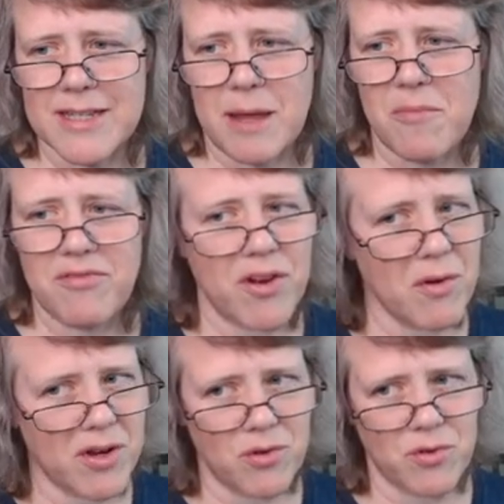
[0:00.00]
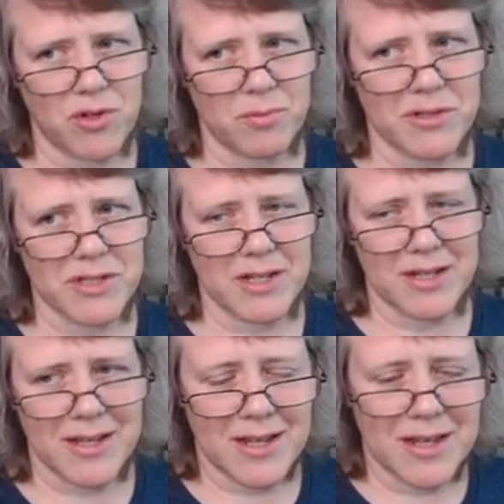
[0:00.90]
I'm a very new Twitch person.
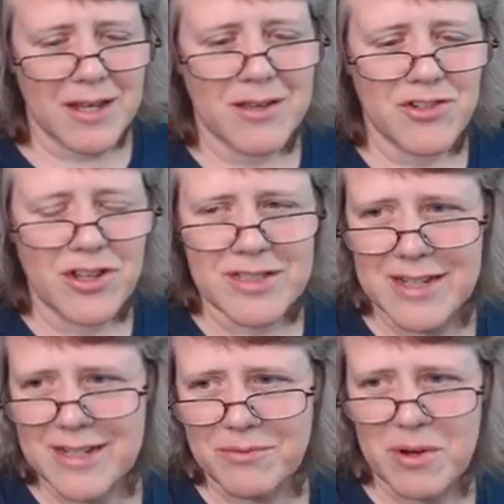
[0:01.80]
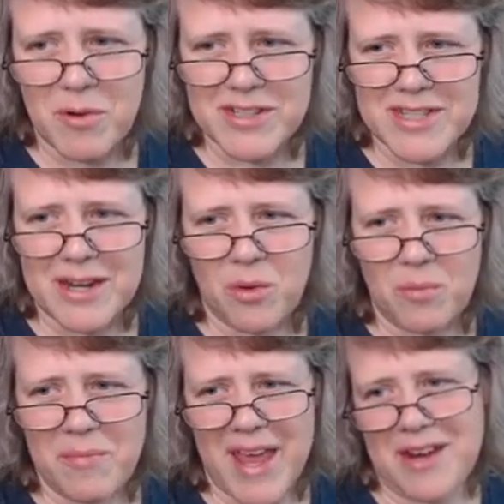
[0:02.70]
Justin at Reaper has had to hold
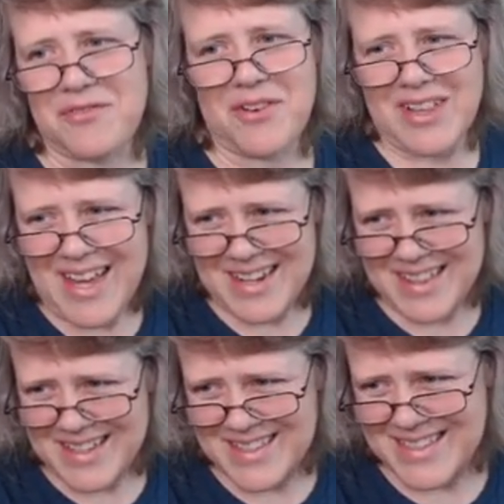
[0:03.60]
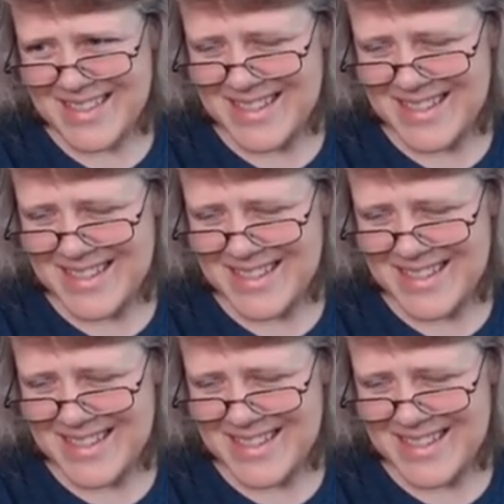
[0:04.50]
my hand for a lot of this.